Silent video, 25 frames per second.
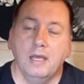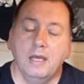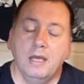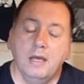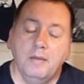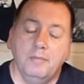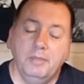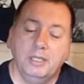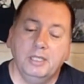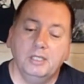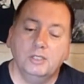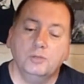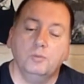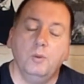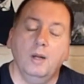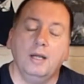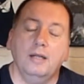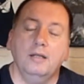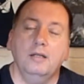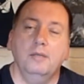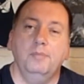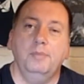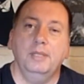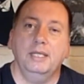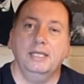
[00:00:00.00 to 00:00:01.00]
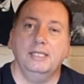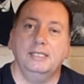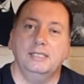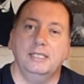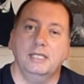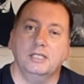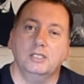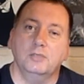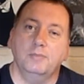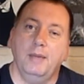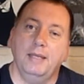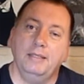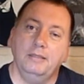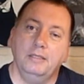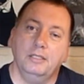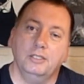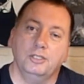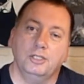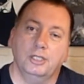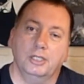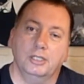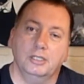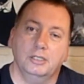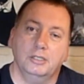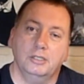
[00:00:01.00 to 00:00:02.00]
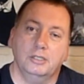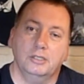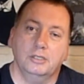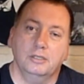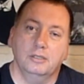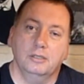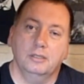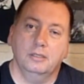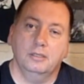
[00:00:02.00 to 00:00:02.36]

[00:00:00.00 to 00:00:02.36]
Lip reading: Because one of the biggest expenditures